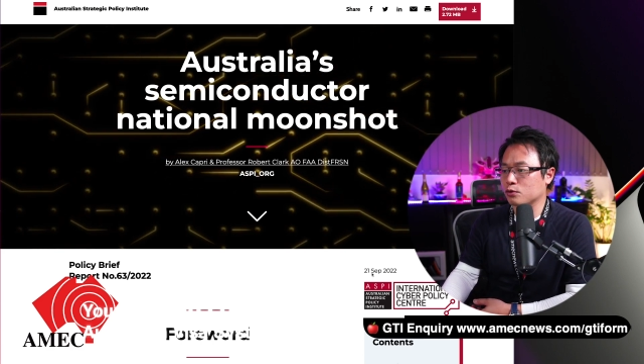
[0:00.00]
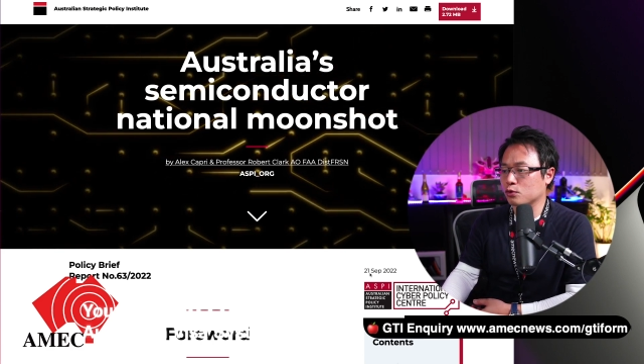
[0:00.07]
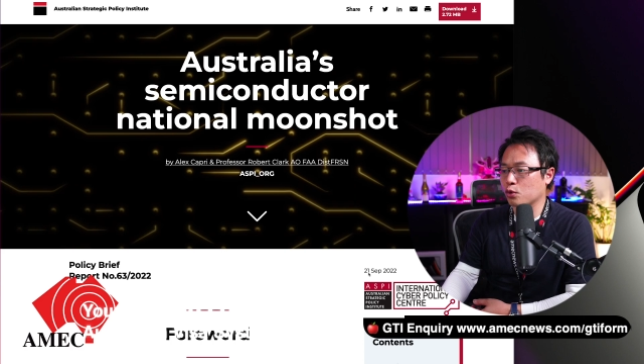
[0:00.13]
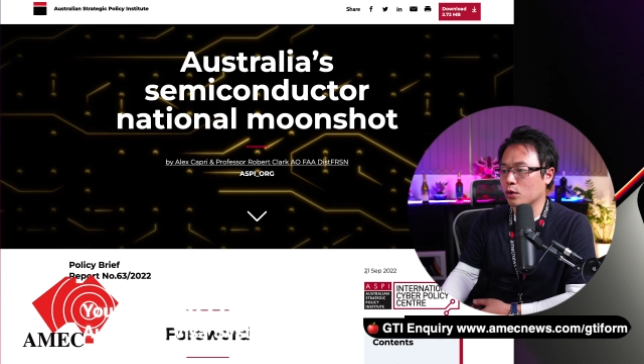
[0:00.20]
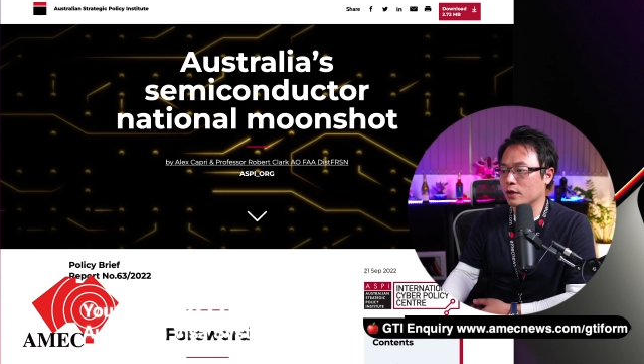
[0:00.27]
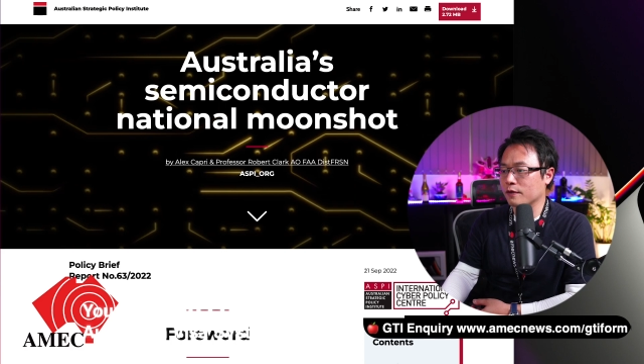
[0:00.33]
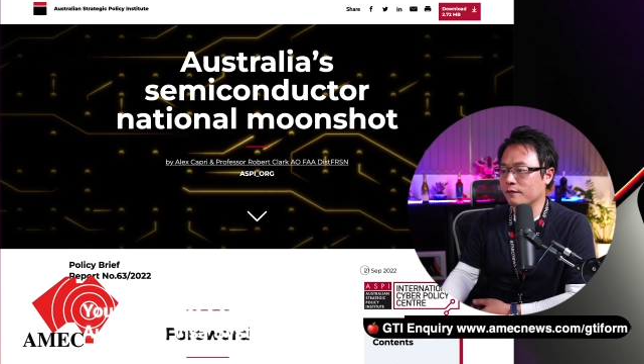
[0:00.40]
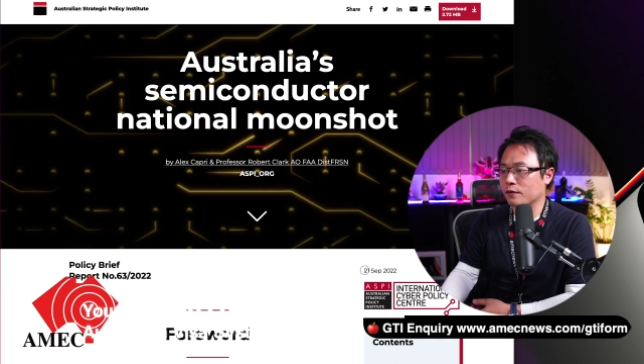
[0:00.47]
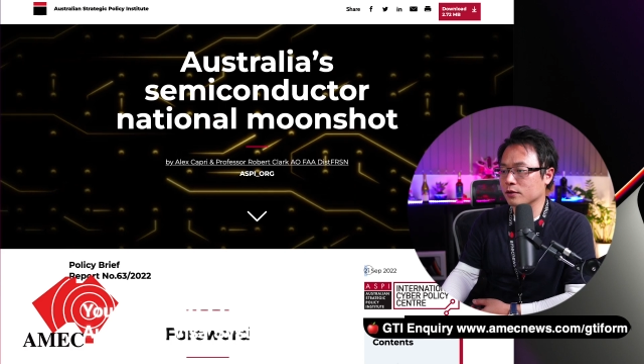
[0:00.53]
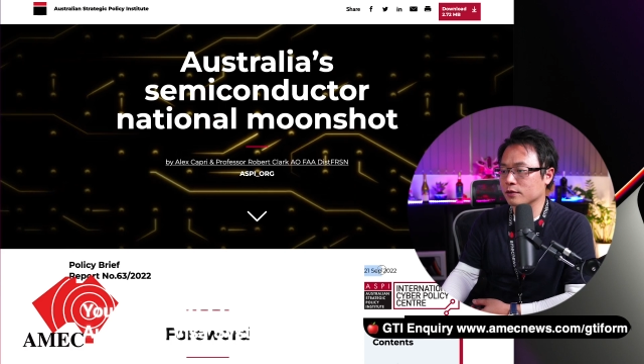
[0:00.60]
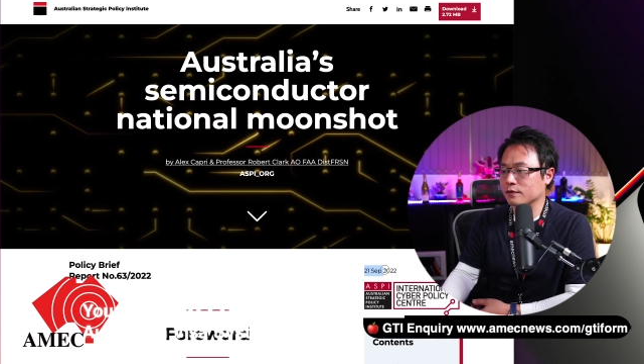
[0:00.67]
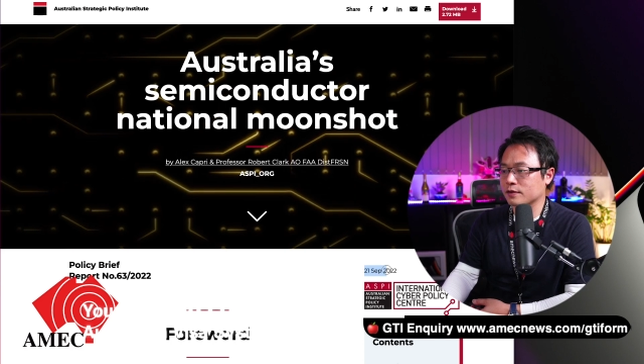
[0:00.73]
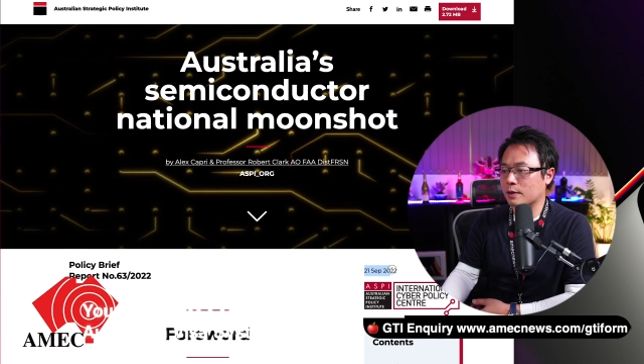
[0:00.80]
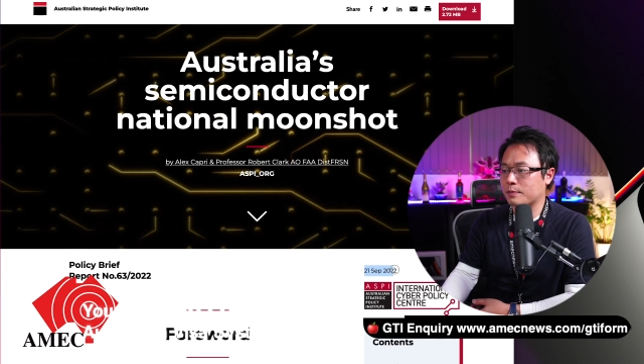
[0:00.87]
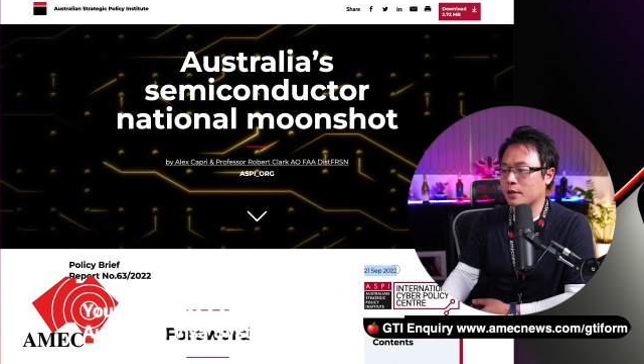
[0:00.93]
21st
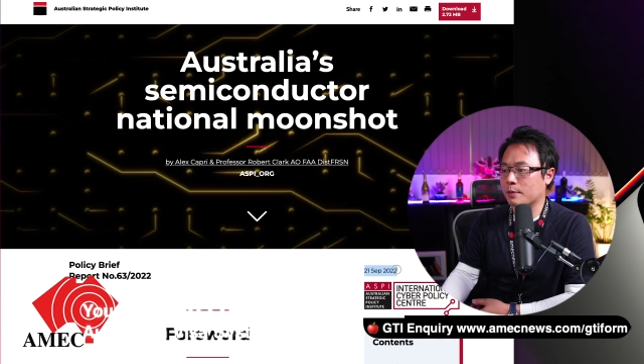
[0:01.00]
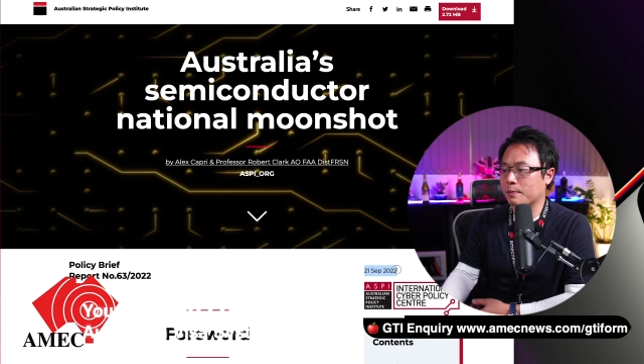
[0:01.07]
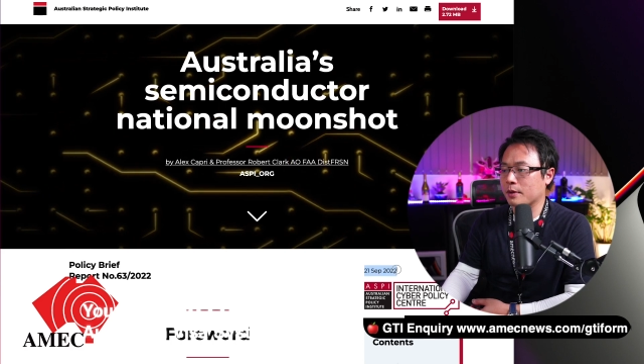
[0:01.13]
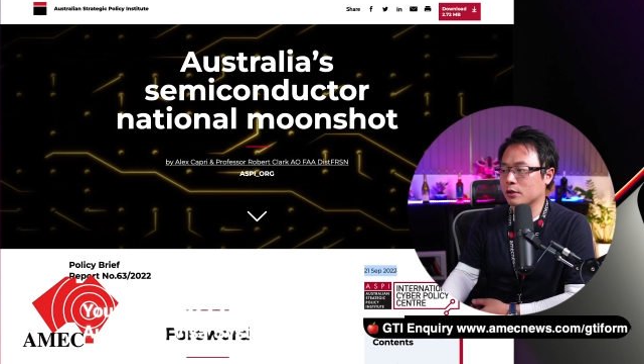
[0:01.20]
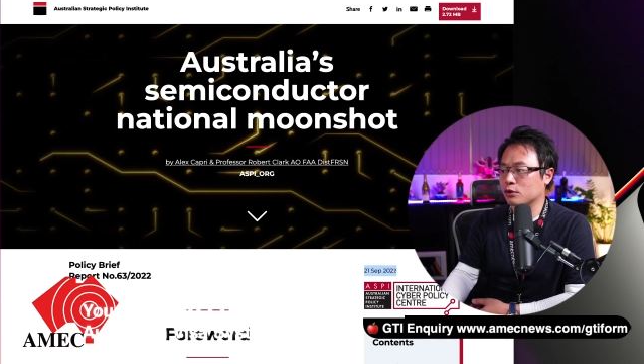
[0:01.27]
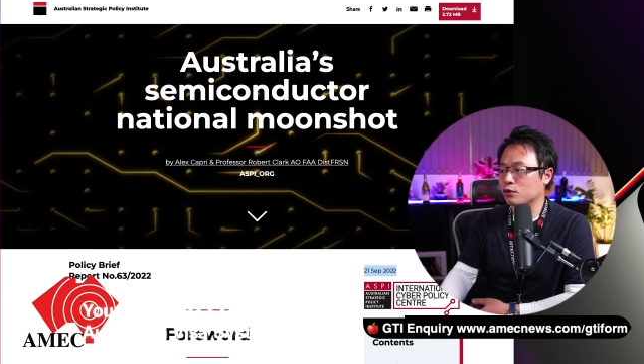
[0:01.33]
of September